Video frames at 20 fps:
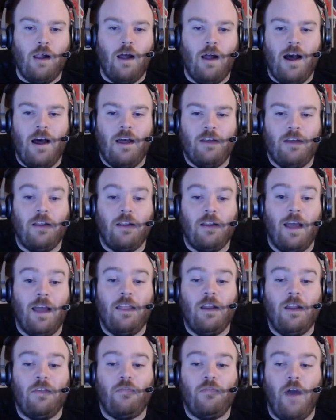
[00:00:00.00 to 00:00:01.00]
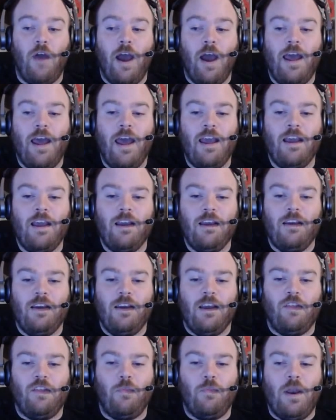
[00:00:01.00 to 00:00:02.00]
Glad that it's Friday.
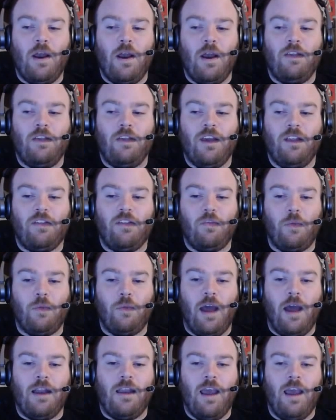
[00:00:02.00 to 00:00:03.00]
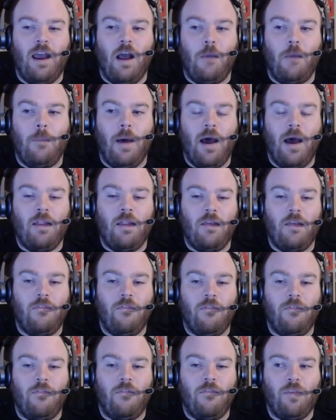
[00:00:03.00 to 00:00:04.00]
It's been nice getting some content up on the
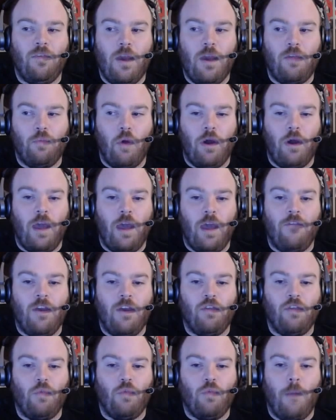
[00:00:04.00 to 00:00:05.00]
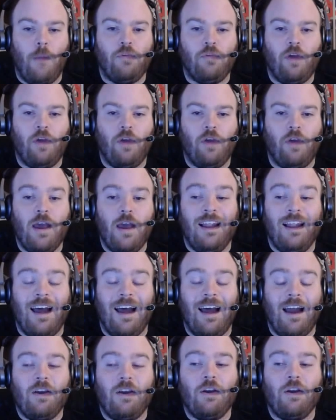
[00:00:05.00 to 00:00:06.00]
Fantasy Baseball Cafe's website. A
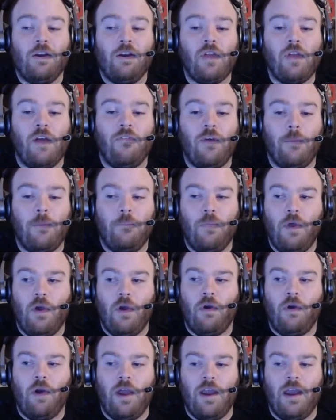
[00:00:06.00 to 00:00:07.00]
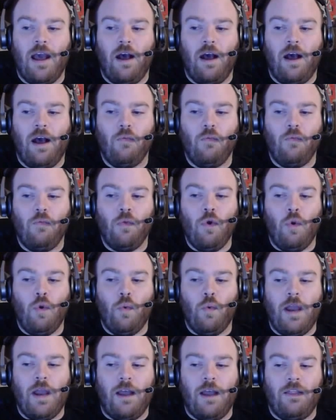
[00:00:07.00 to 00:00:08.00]
lot of good stuff up there right now.
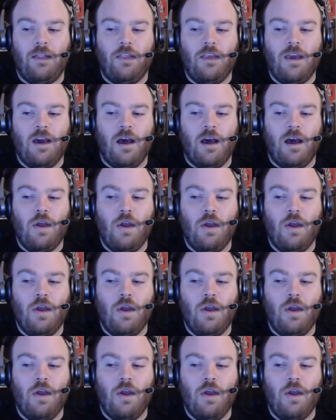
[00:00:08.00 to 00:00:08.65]
We got the